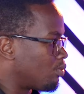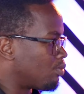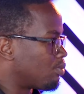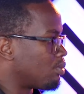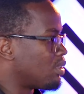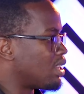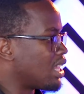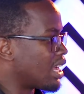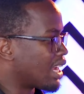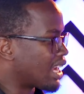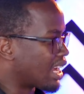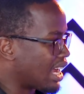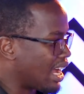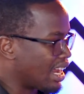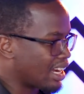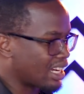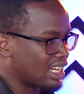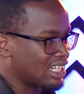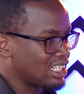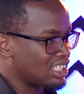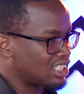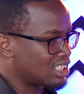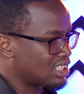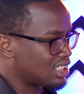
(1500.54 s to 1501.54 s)
the
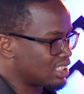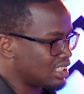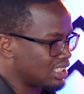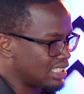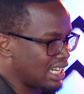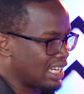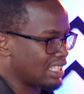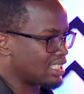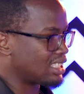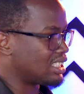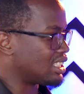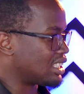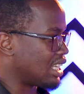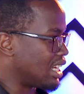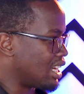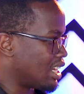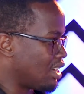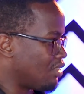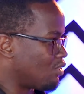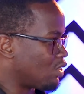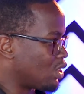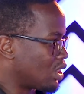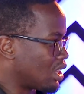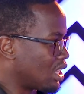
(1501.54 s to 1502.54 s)
current justice and
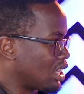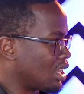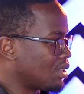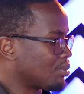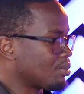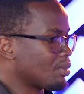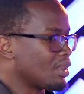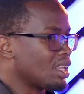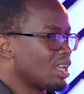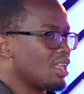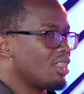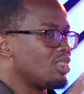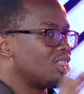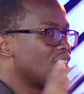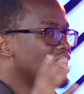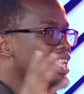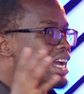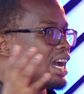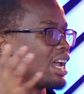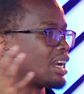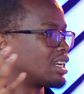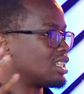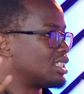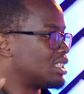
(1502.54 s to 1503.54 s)
everything, they
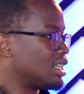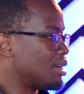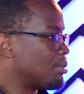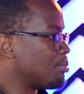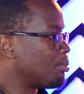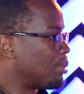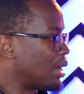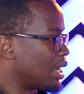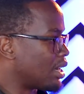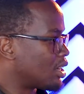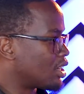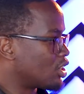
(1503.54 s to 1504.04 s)
are tempered.